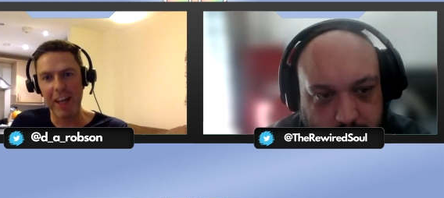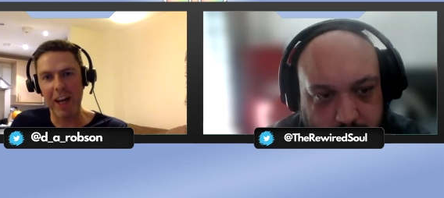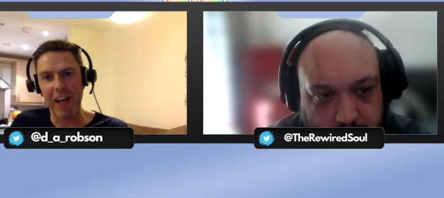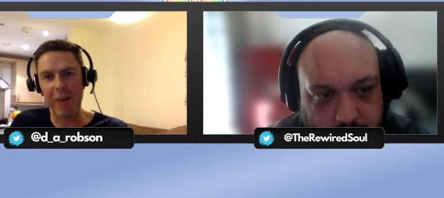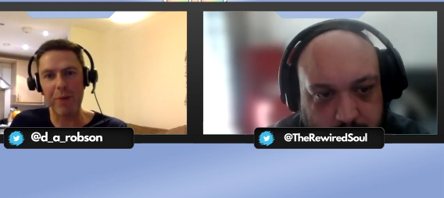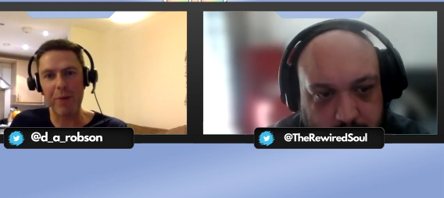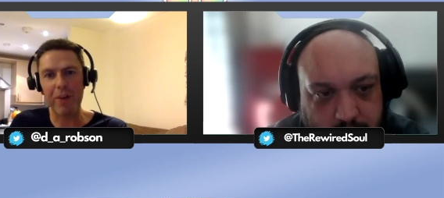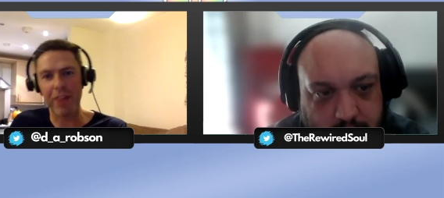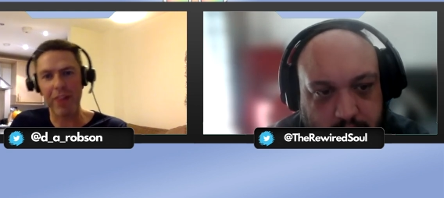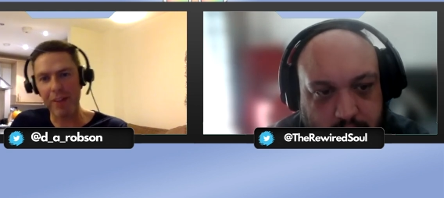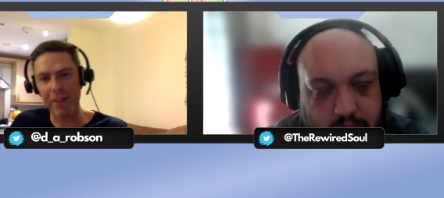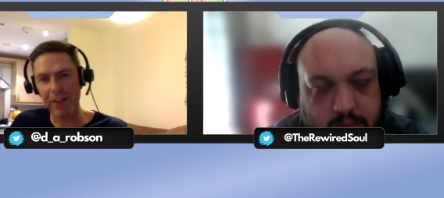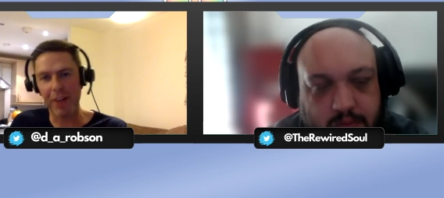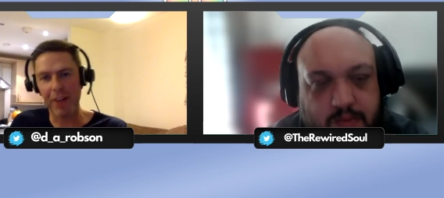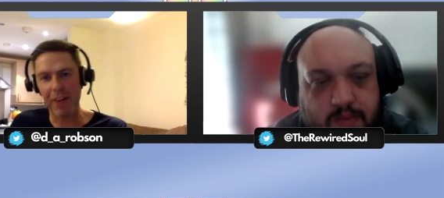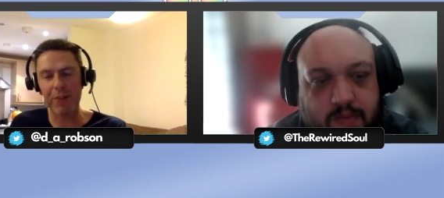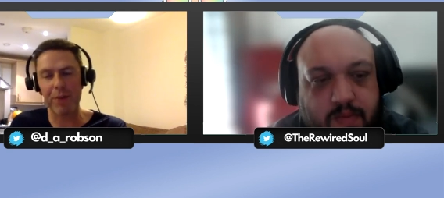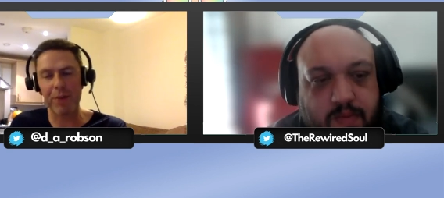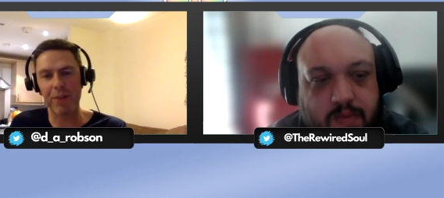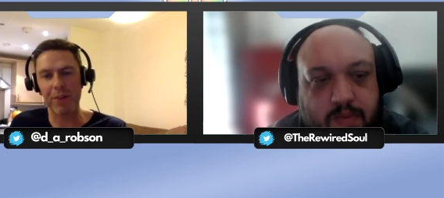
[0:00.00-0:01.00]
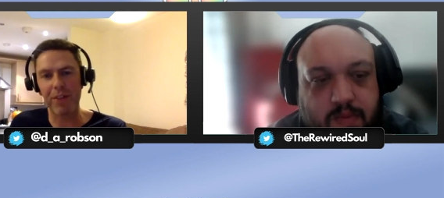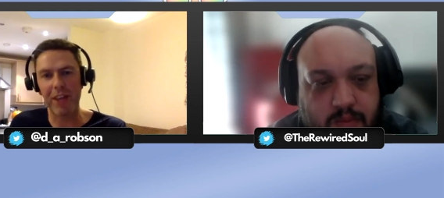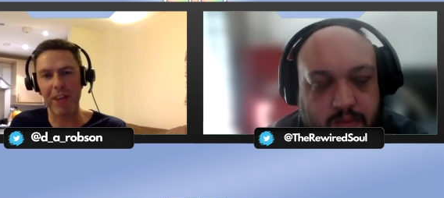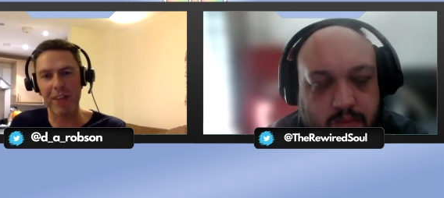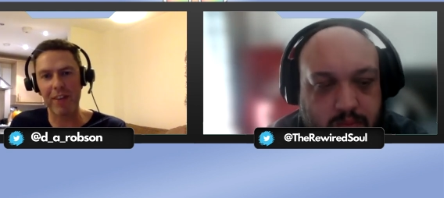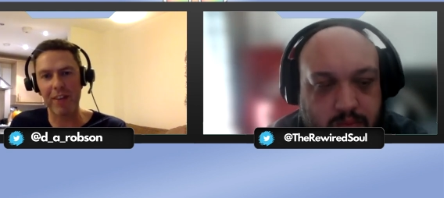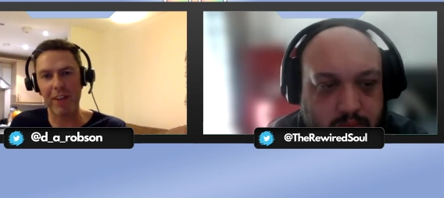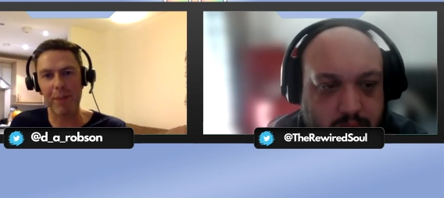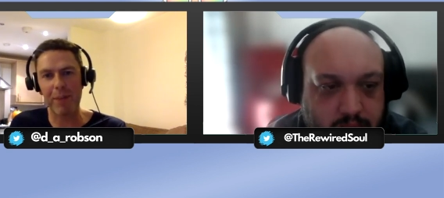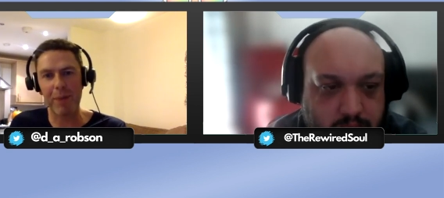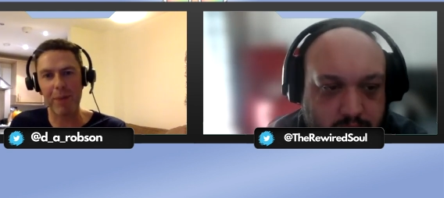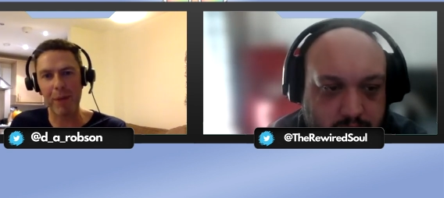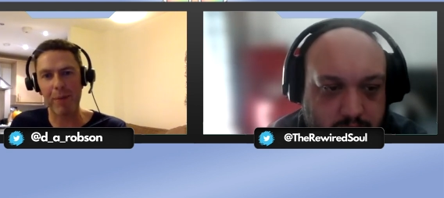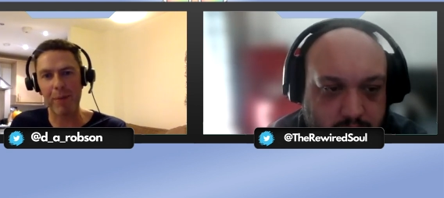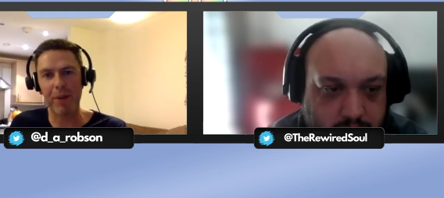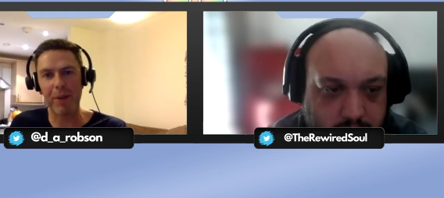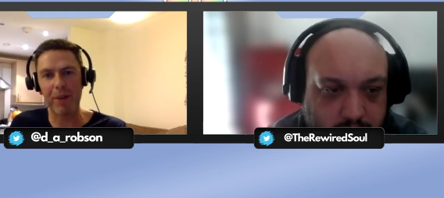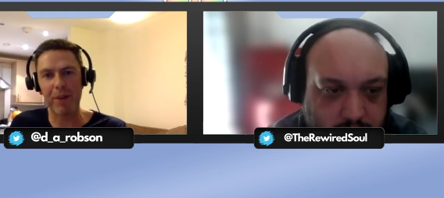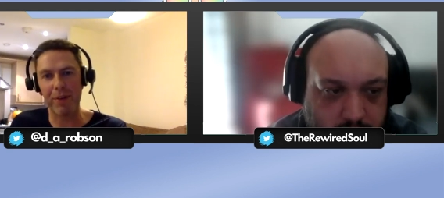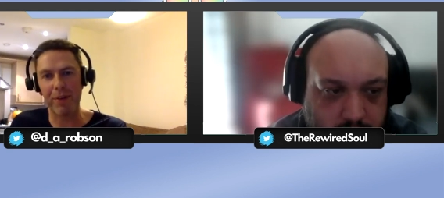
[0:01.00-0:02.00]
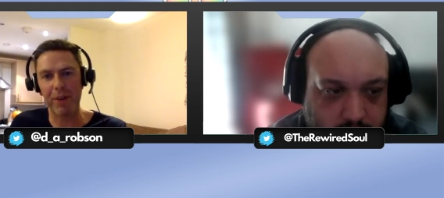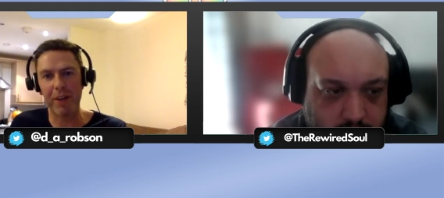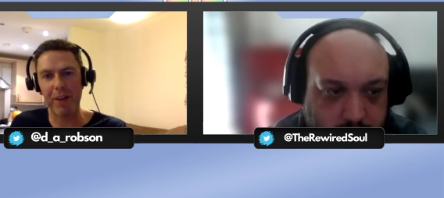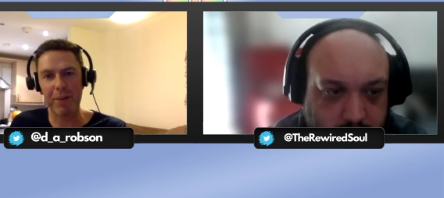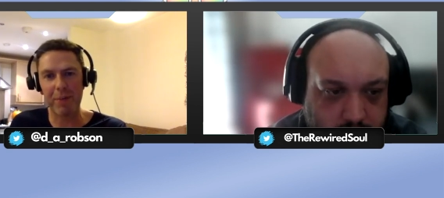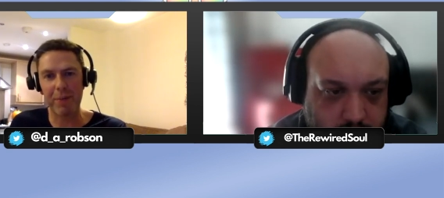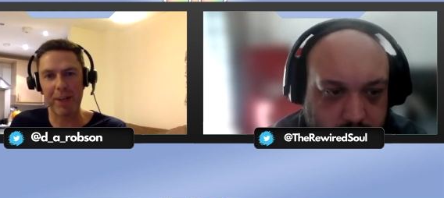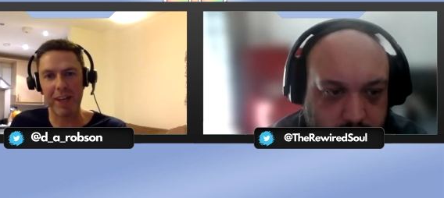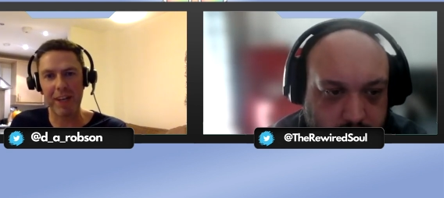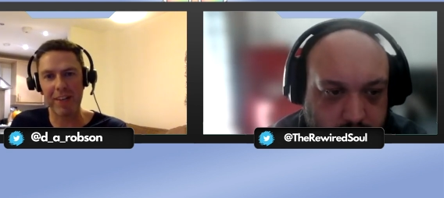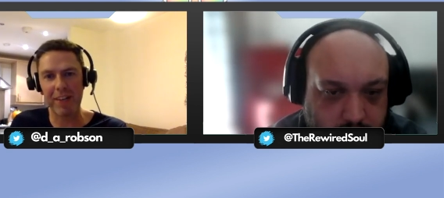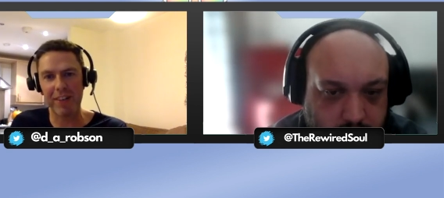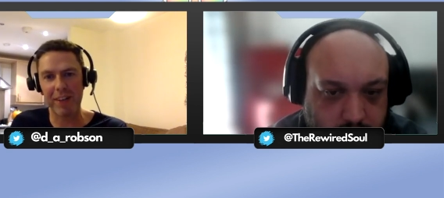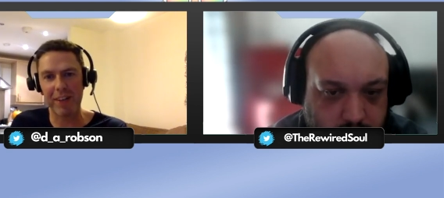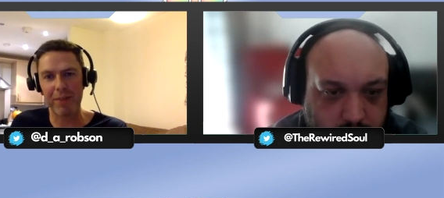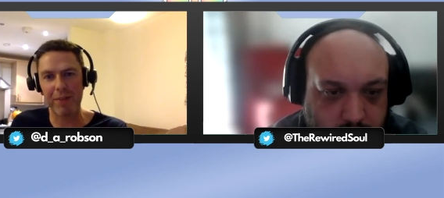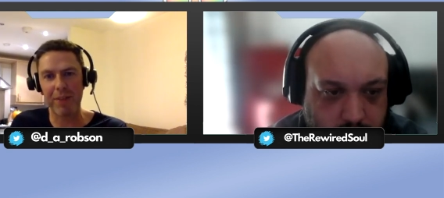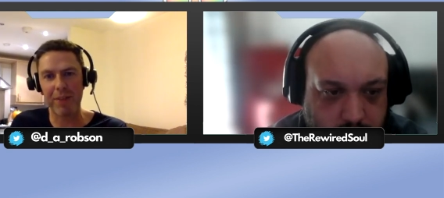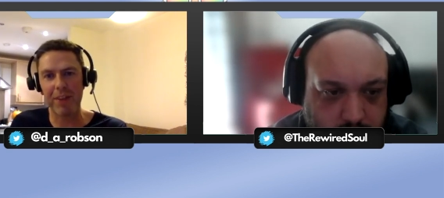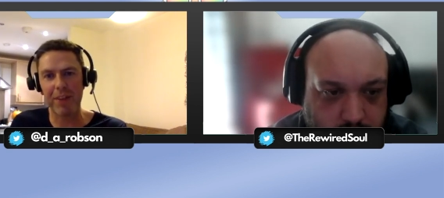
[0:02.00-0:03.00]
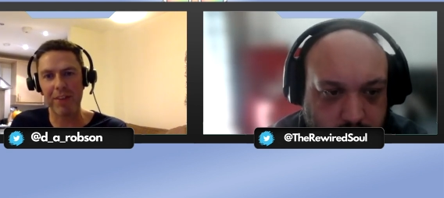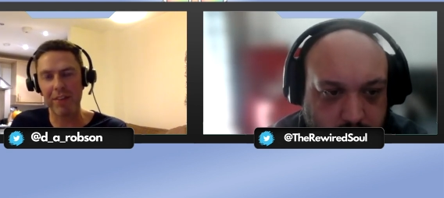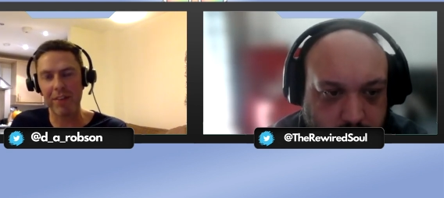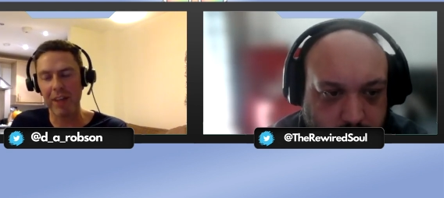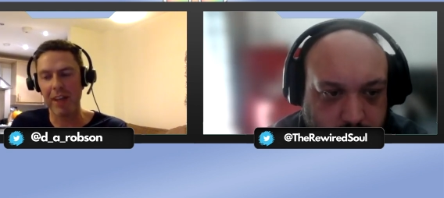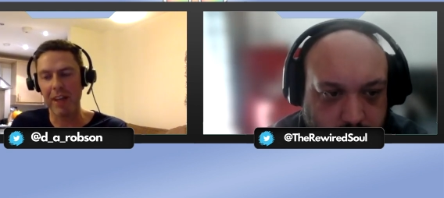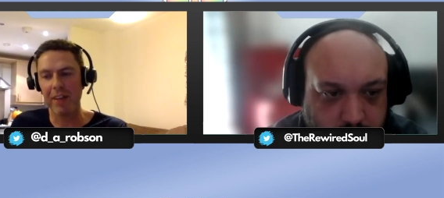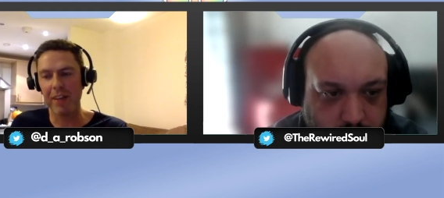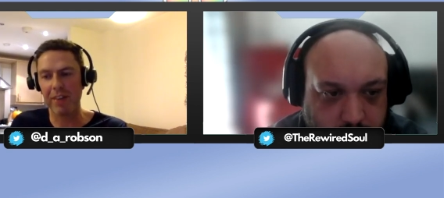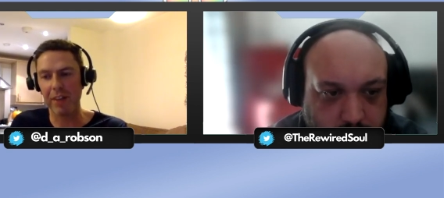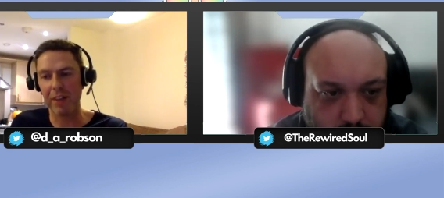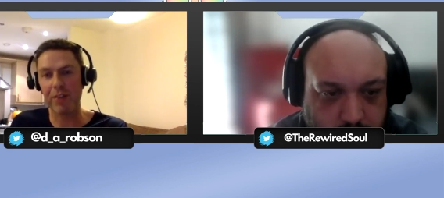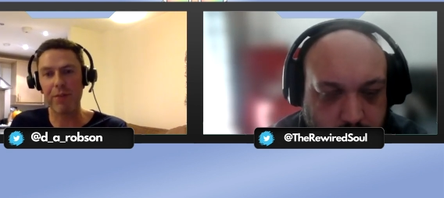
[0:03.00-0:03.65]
Speaker 1: And what they found was that actually people who had been led to have this sense